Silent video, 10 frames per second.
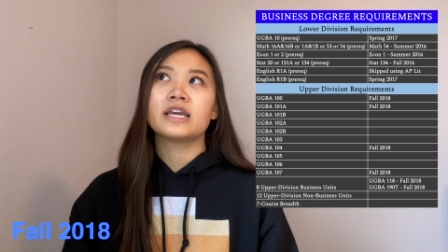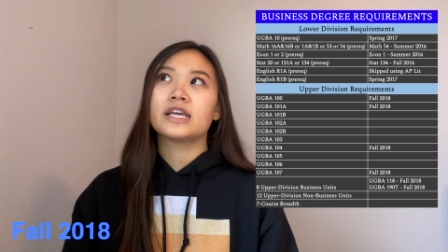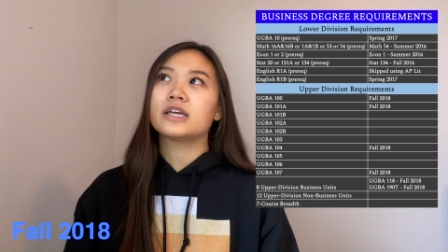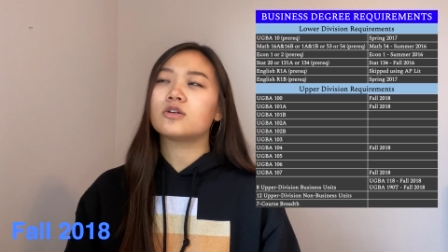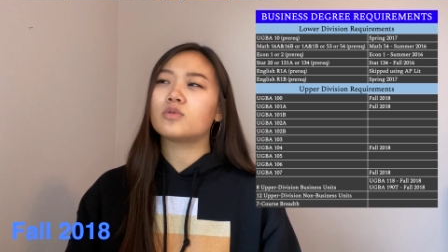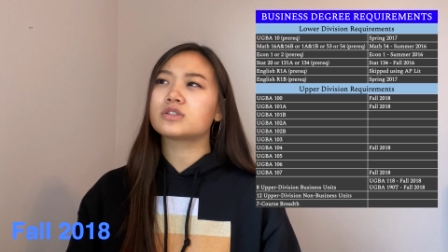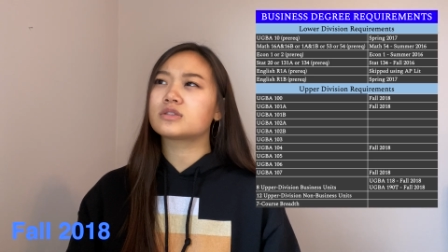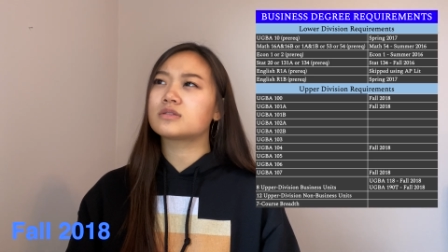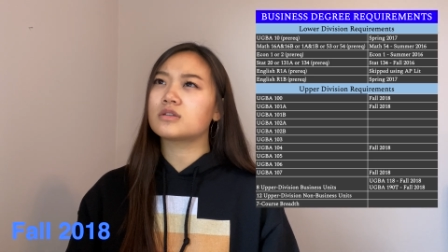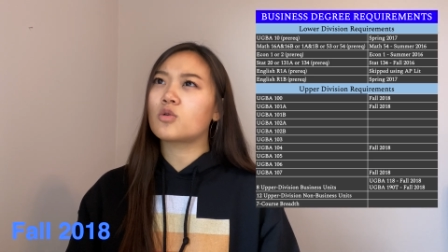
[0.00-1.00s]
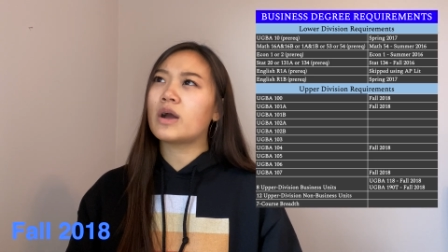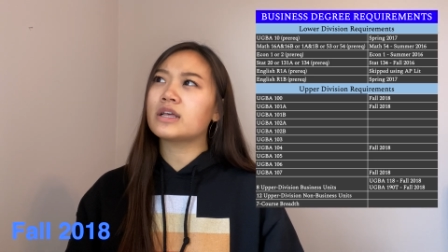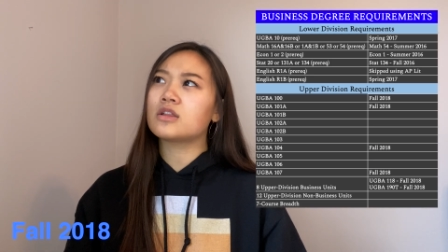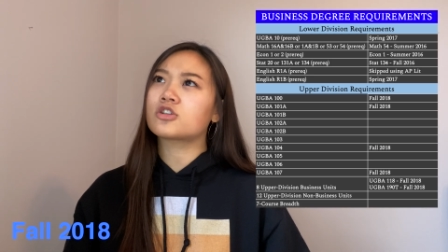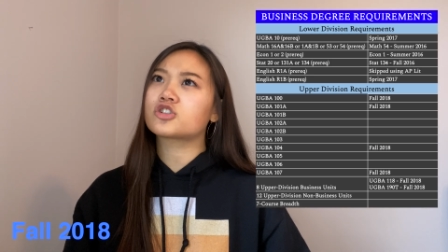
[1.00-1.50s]
It was quite
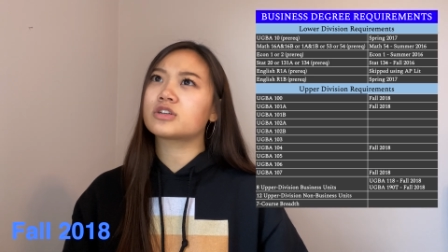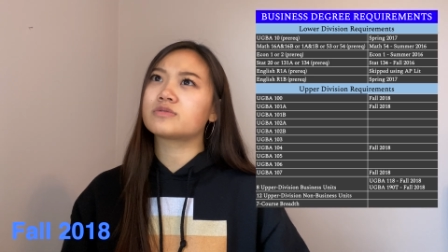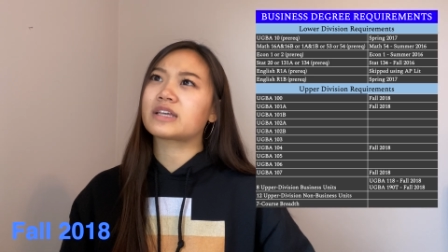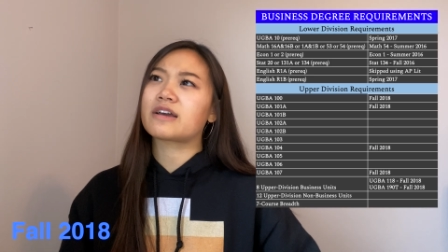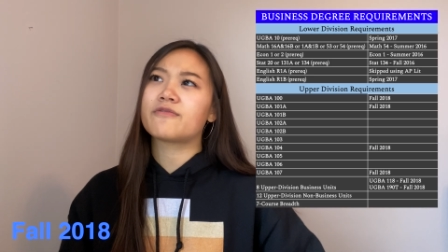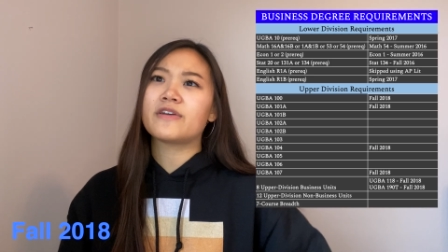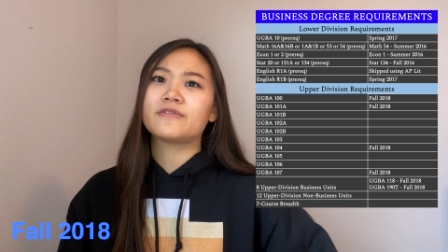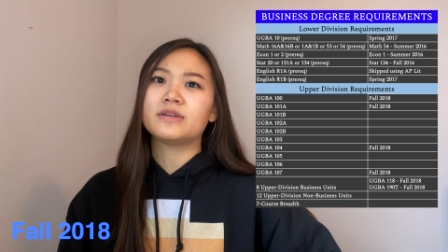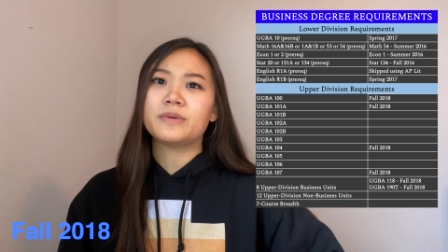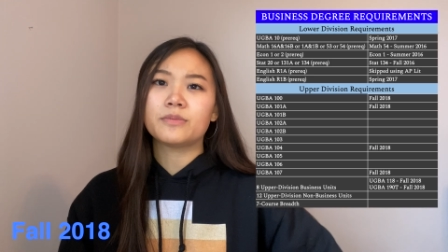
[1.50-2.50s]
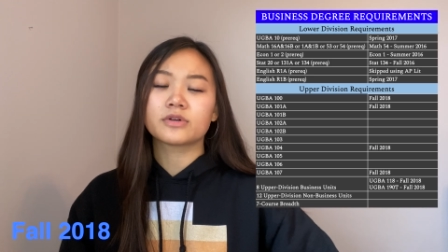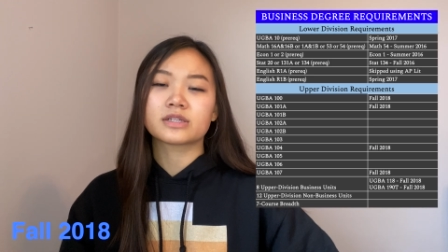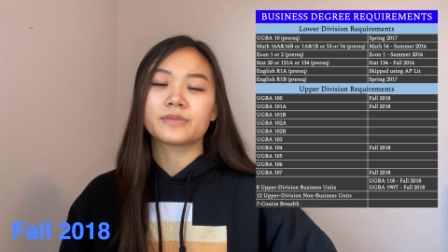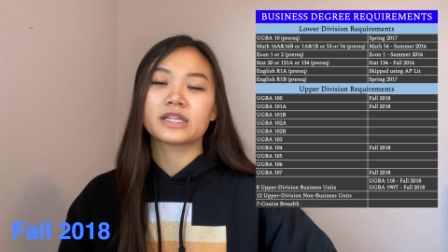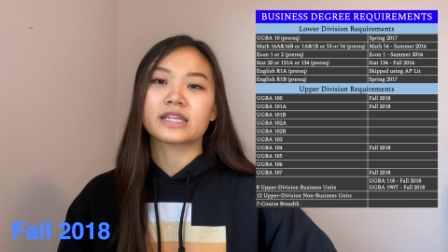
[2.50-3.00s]
larger. It was like a 50 people or
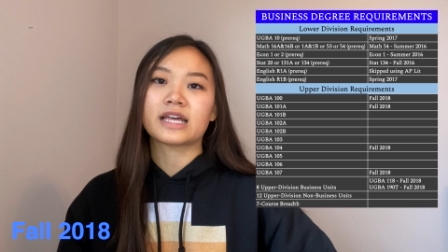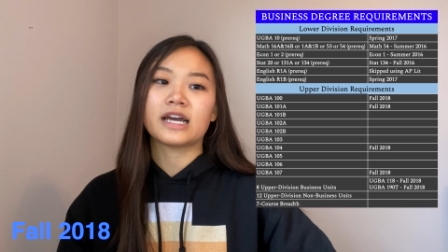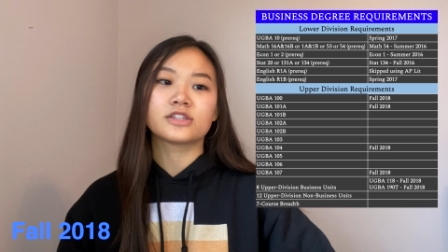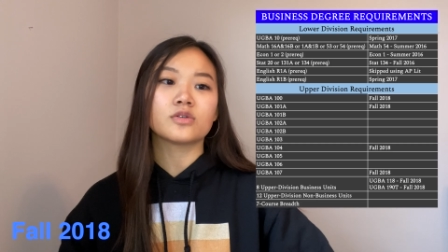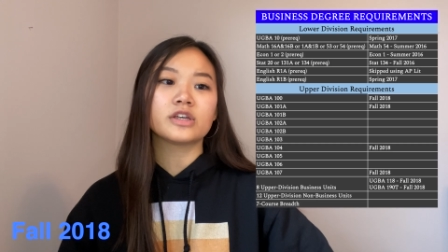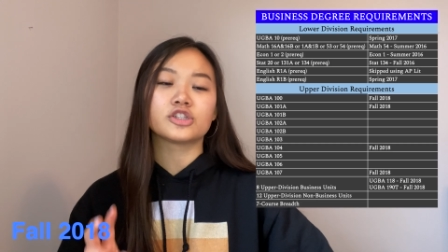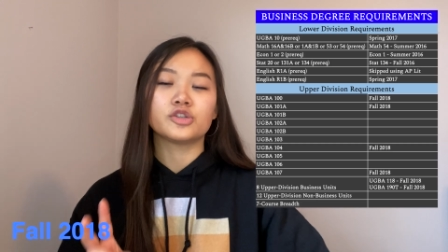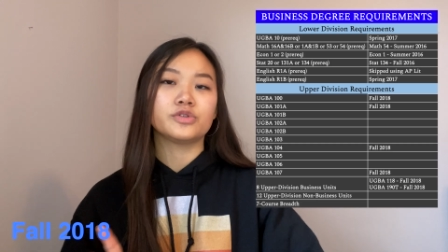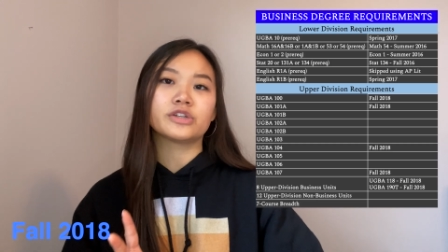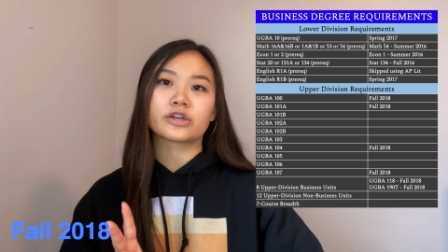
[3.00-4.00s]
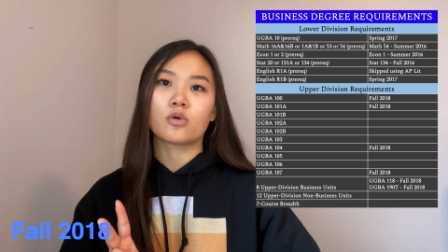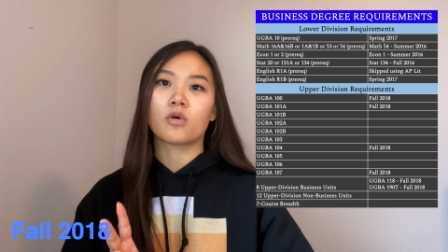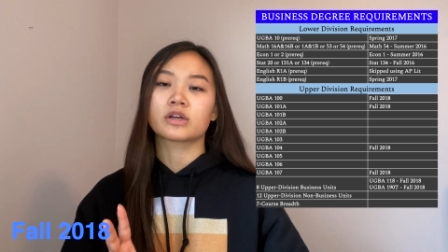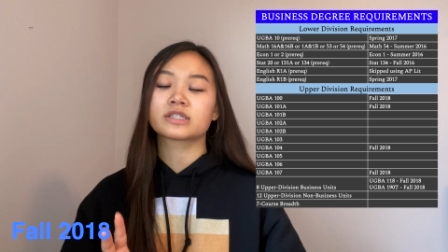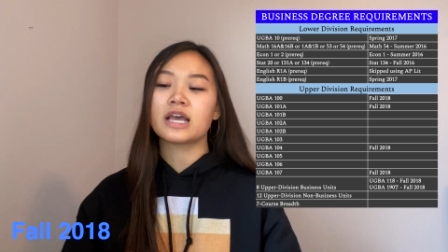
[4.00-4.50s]
something like that. It's only a 2-unit
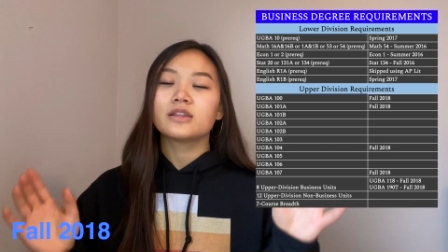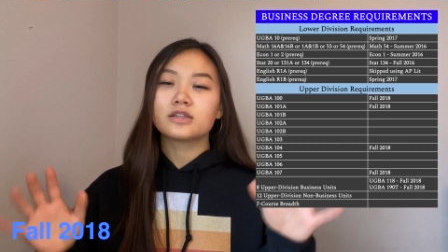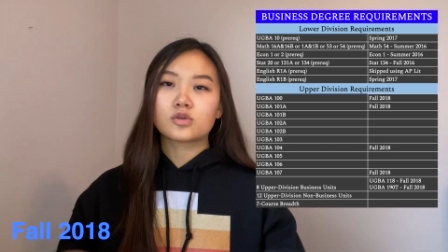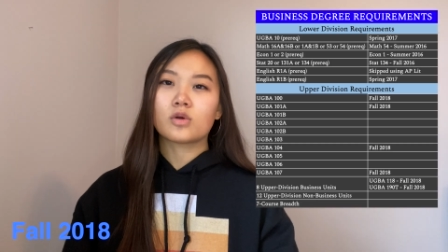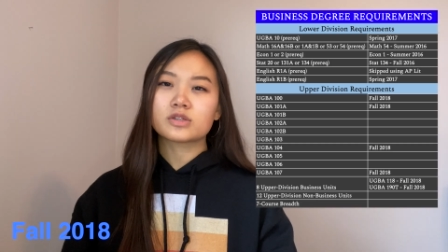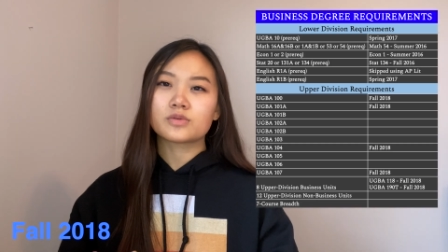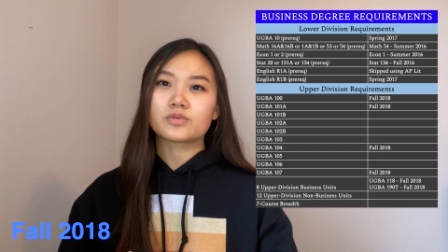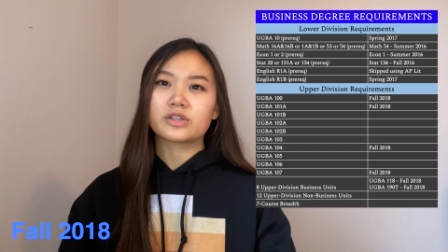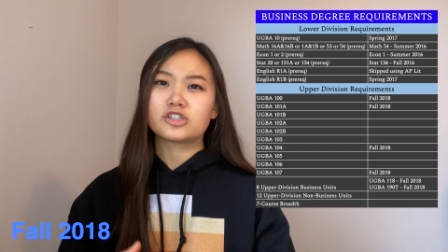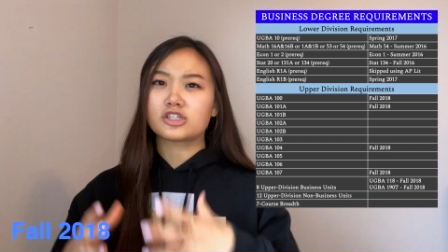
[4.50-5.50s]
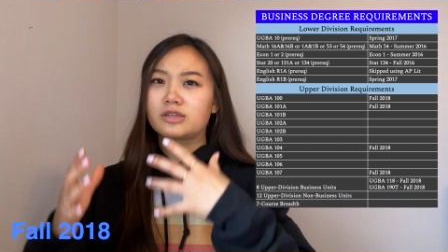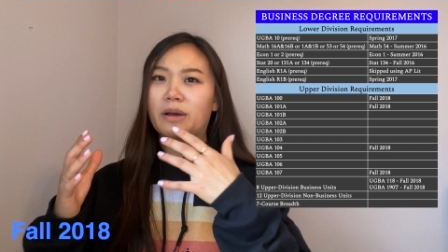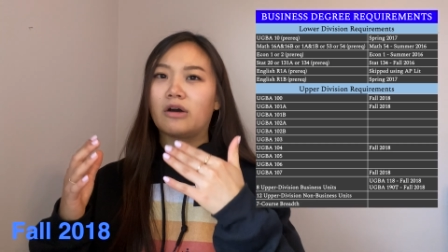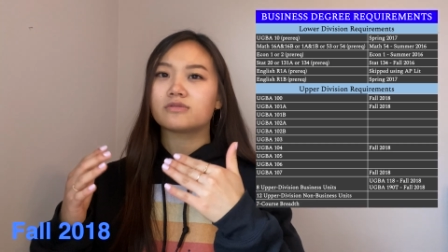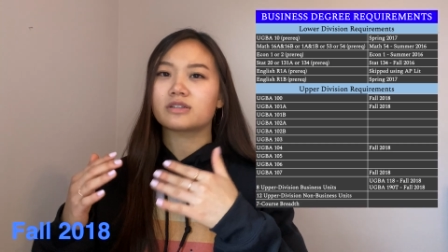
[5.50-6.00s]
course. This course was really just
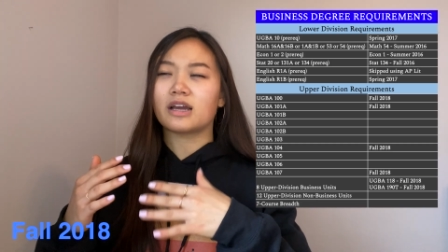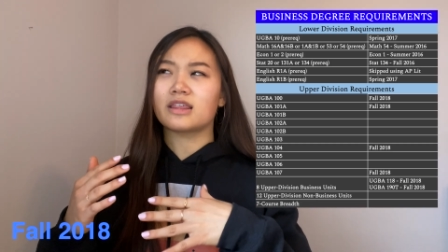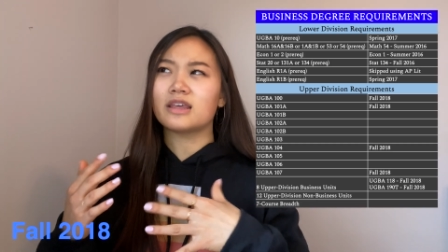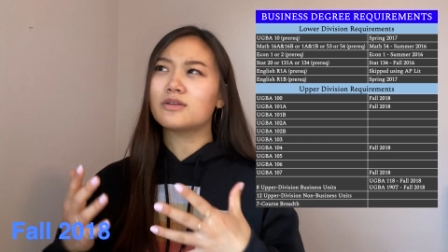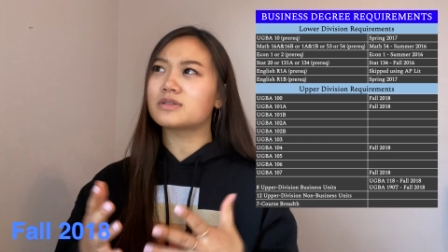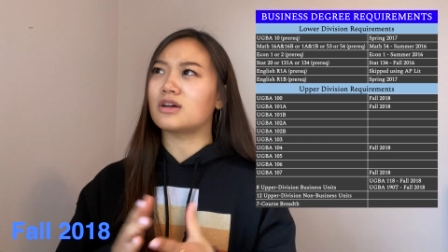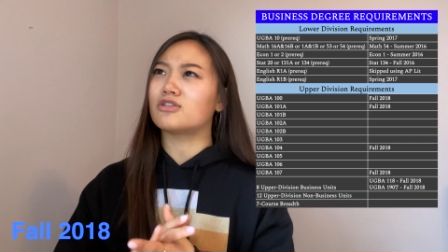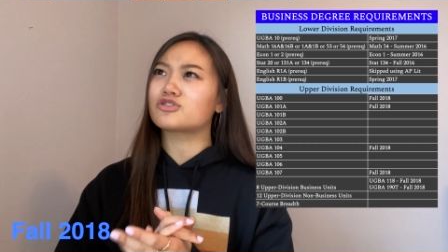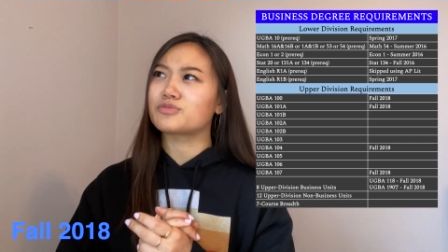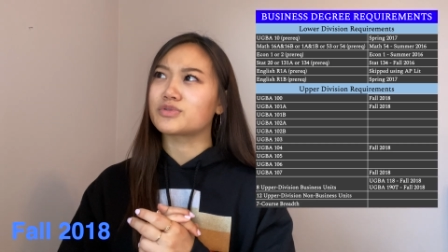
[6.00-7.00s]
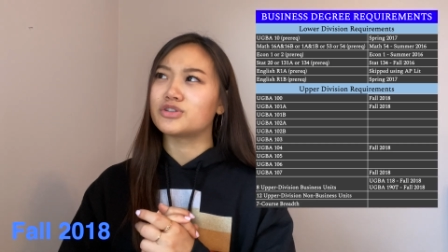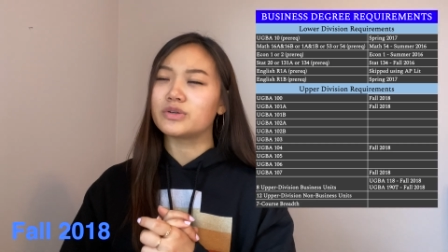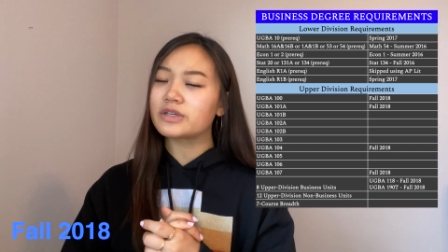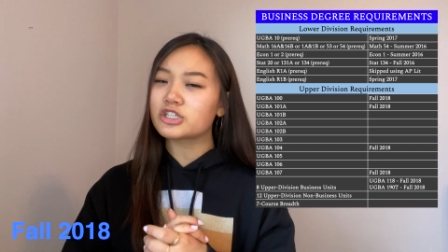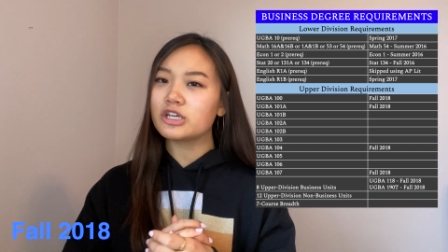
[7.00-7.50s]
about, I think it was
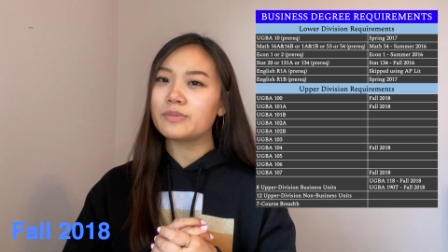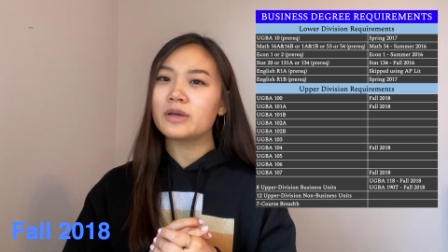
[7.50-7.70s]
entrepreneurship.